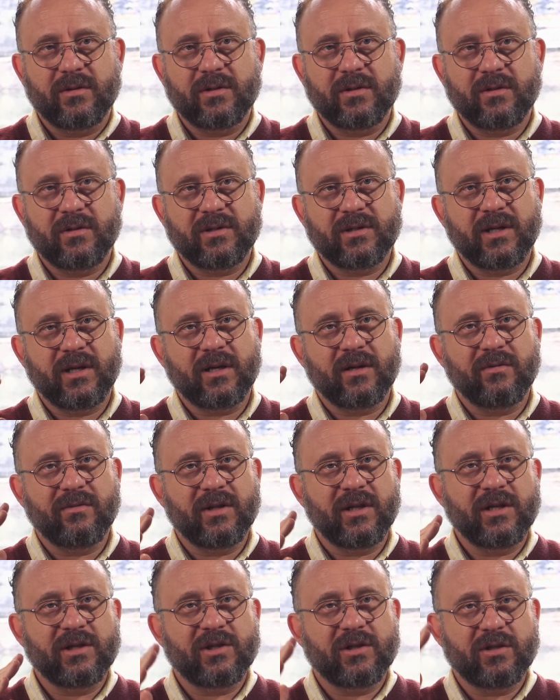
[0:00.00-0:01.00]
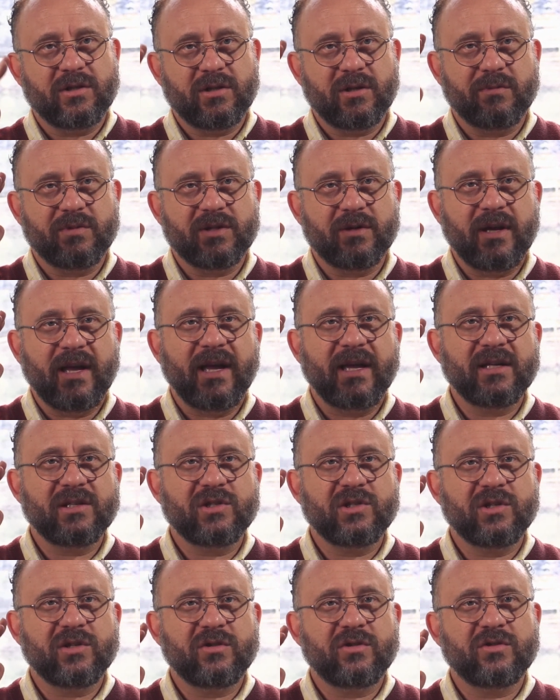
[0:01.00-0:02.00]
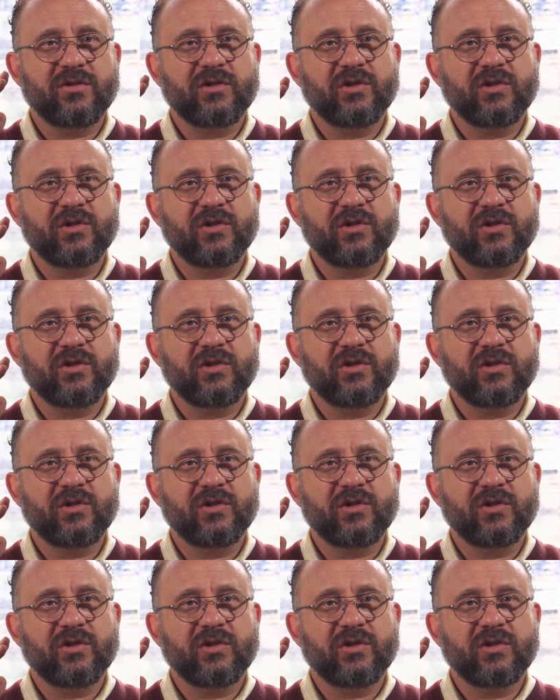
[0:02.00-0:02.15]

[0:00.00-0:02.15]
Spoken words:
So it's like a relationship. So as children